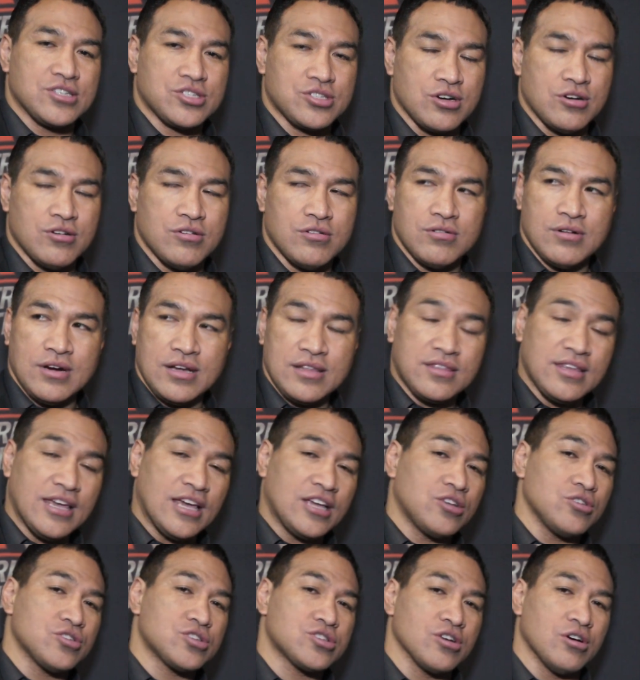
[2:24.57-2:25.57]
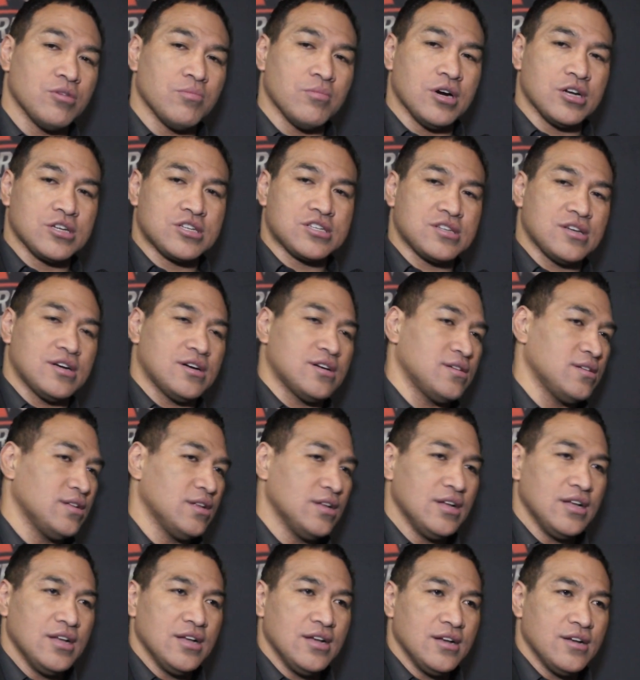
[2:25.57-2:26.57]
So I thank you so much uh,
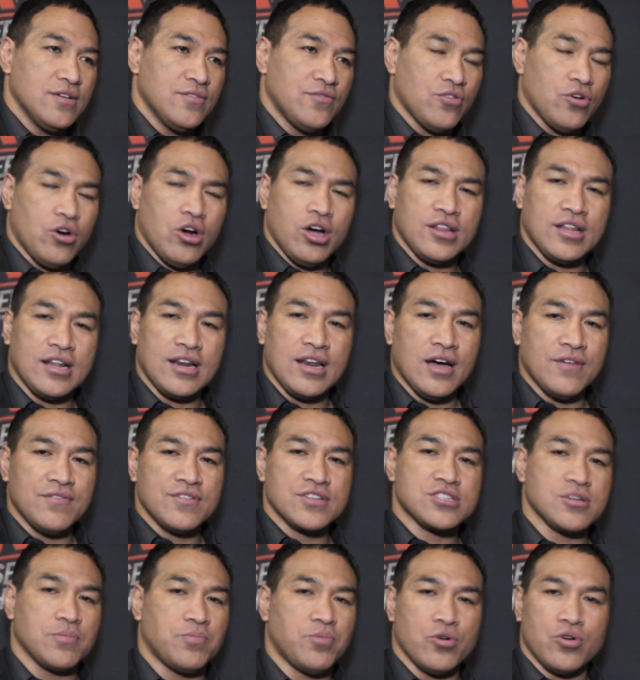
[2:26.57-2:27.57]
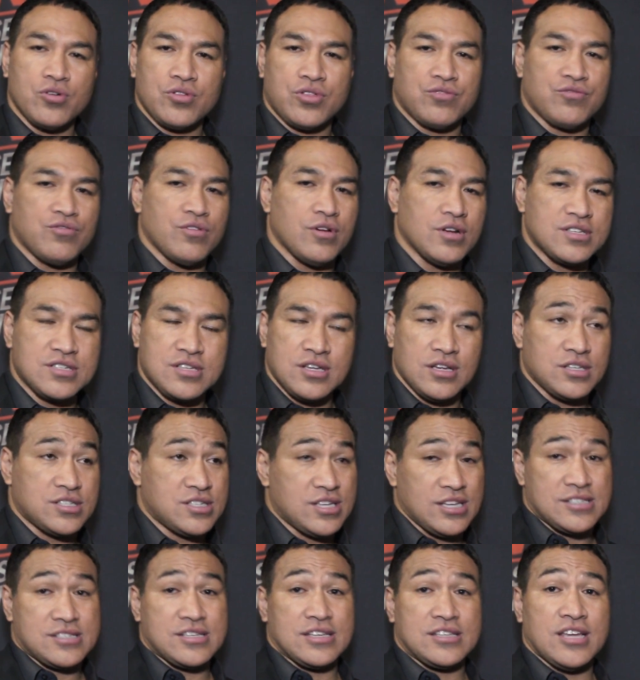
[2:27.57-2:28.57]
for all the love and support since,
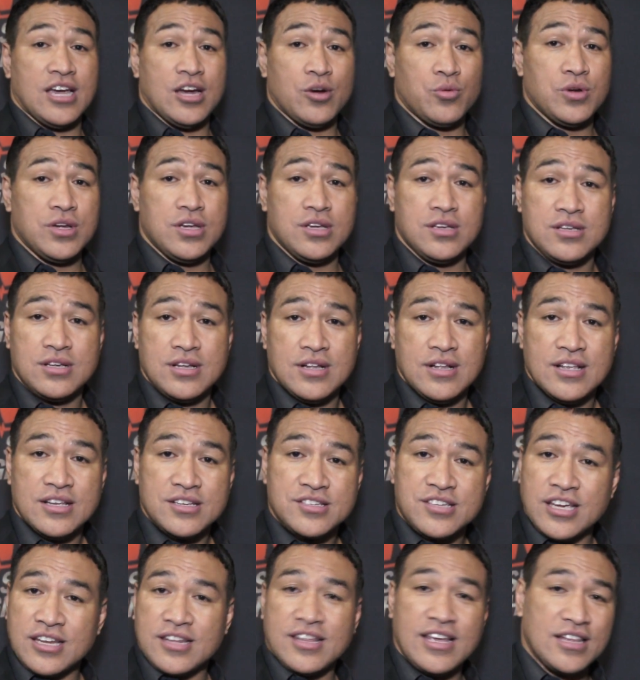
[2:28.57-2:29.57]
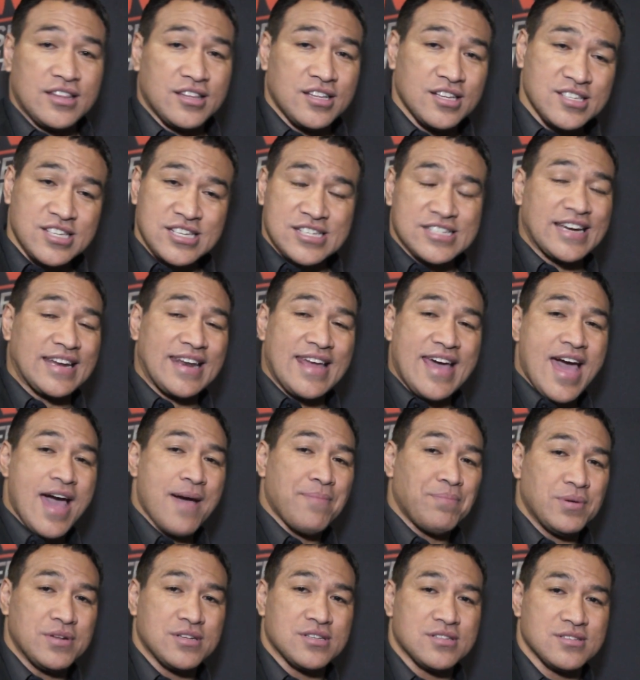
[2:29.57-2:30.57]
since the day we said that this is going to
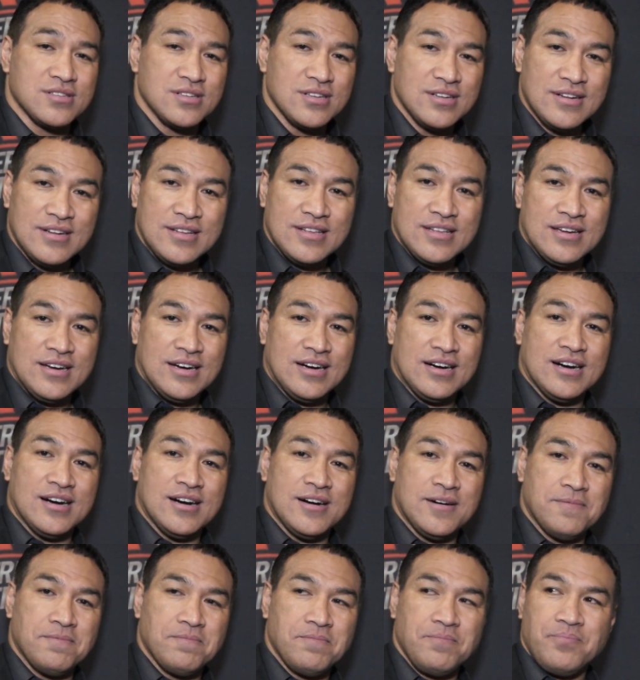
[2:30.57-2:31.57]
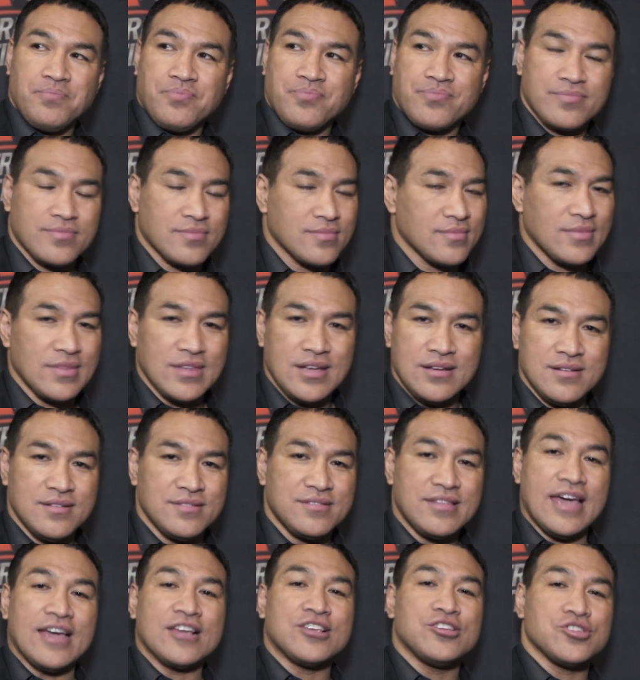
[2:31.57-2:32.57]
happen. Um,
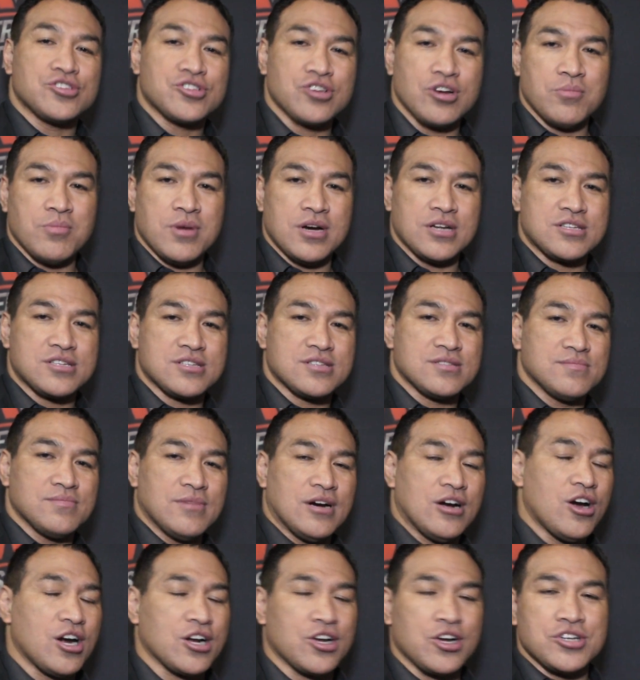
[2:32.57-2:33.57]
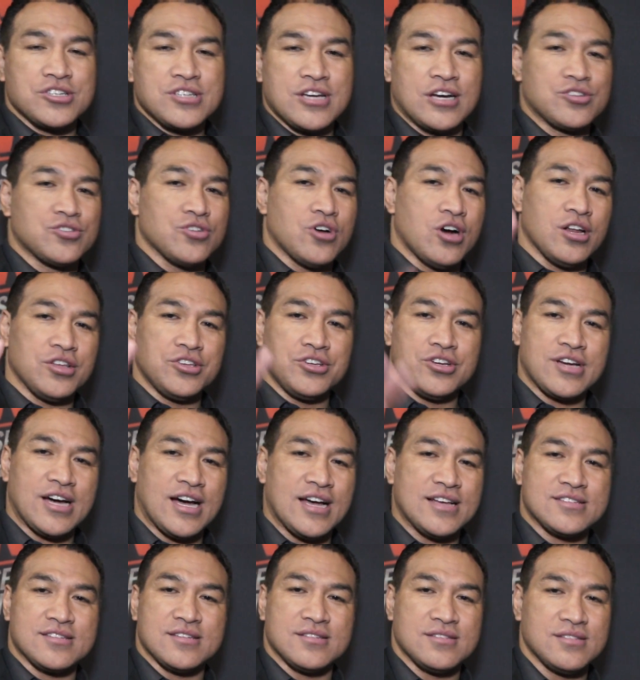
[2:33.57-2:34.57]
thank you so much. My heart goes out to all of you
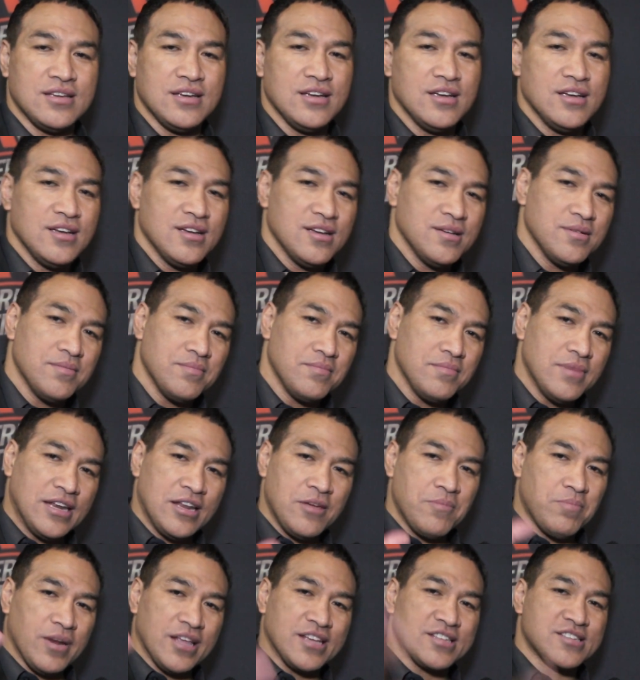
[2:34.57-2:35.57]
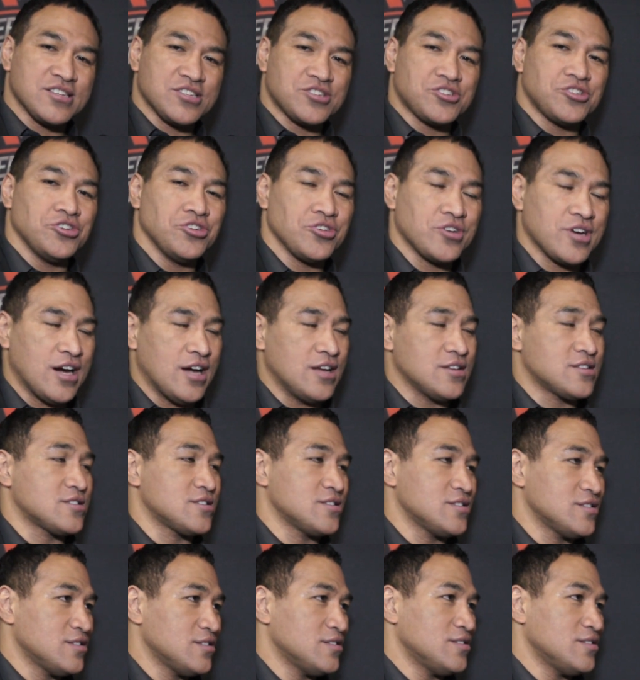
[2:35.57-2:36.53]
guys, and many blessings to you guys.